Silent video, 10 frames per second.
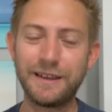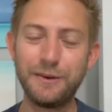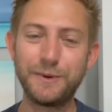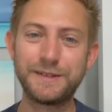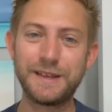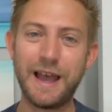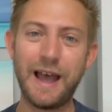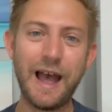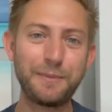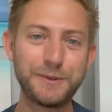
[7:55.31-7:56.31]
It was
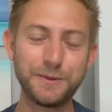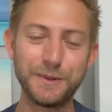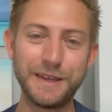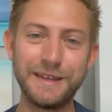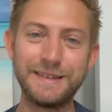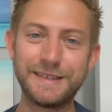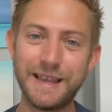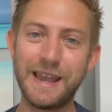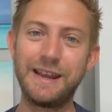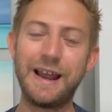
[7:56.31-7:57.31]
absolutely
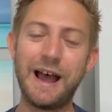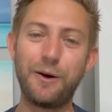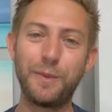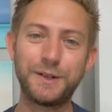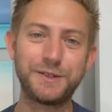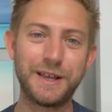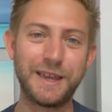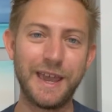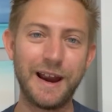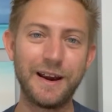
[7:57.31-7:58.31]
insane how much they
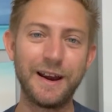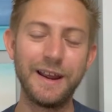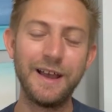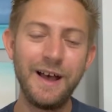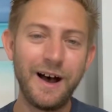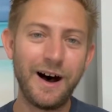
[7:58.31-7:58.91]
carry.